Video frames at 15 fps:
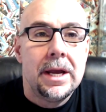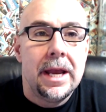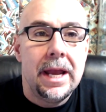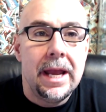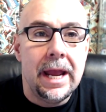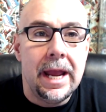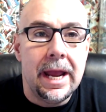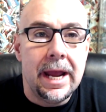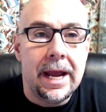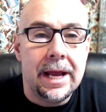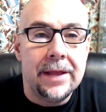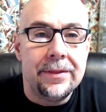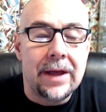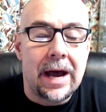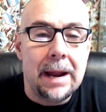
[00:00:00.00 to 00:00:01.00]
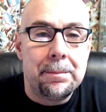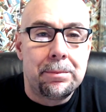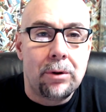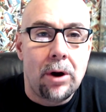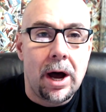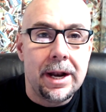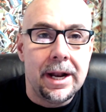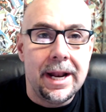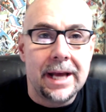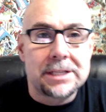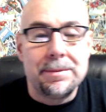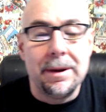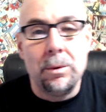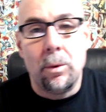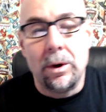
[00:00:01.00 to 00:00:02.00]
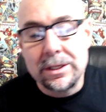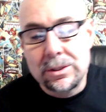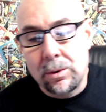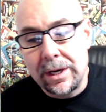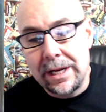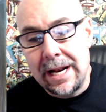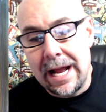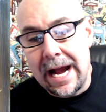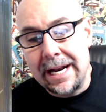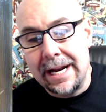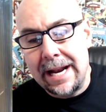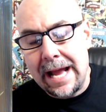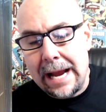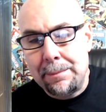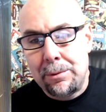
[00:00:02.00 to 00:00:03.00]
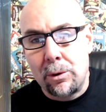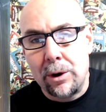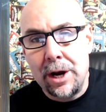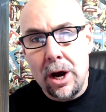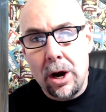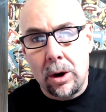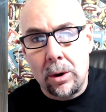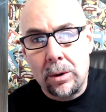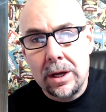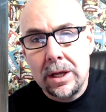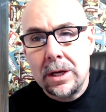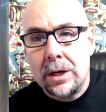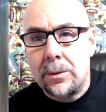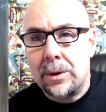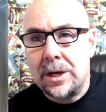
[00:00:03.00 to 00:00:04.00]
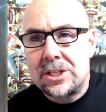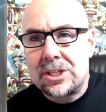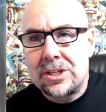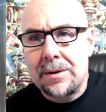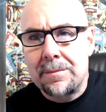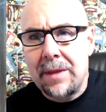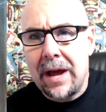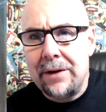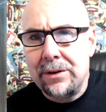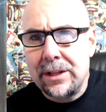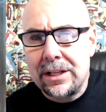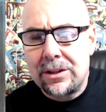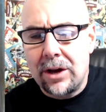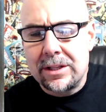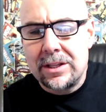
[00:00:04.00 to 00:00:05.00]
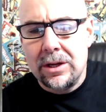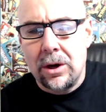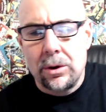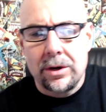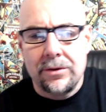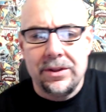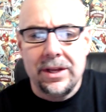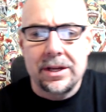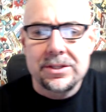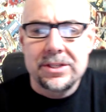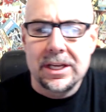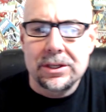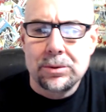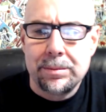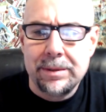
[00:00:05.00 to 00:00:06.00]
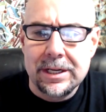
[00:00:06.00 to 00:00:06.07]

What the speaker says: And I brought an X-Men 129 and 9.0, which I really thought the owner of the LCS would be